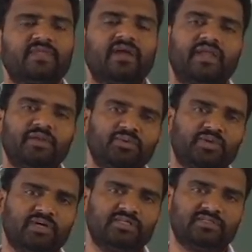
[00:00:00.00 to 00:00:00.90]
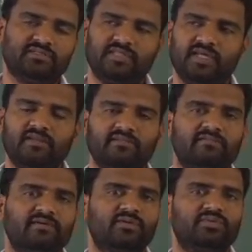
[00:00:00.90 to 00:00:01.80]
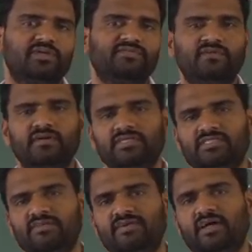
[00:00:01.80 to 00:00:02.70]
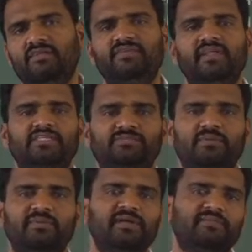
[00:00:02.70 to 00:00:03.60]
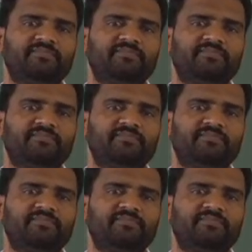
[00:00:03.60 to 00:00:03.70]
and neutrons, then Rutherford discovered alpha ray experiment.